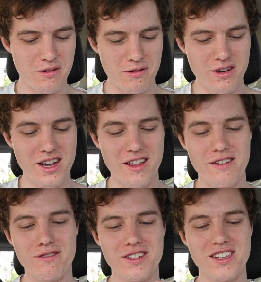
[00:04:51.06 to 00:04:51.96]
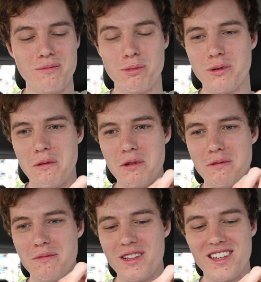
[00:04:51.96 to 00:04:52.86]
Wow, they've really
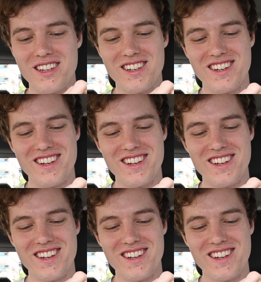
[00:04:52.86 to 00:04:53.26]
premiumly